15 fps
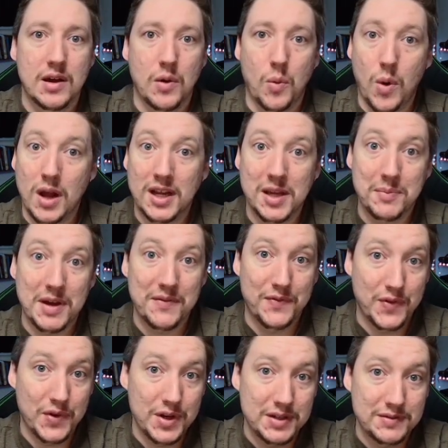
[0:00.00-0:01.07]
Walking by
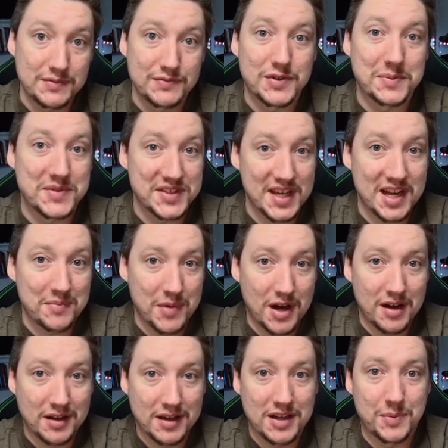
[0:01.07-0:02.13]
foot from Santa
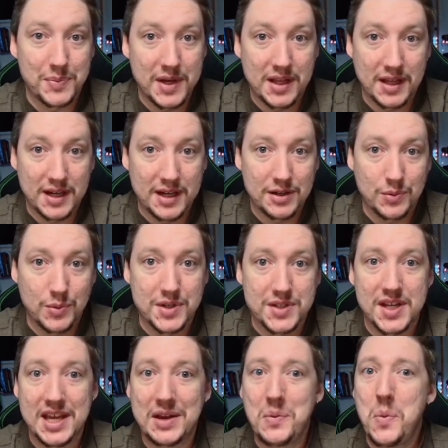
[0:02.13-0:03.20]
Monica to Bel Air would
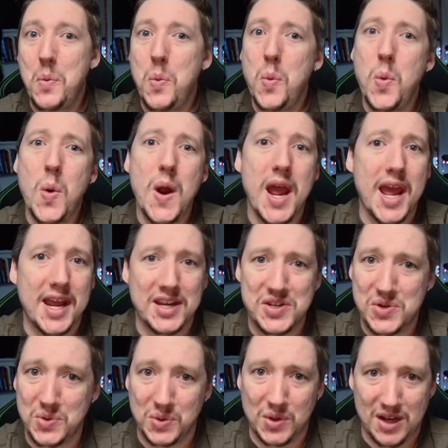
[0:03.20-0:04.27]
take way
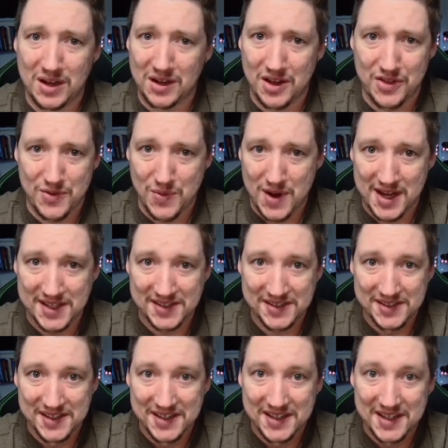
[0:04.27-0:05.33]
too long otherwise.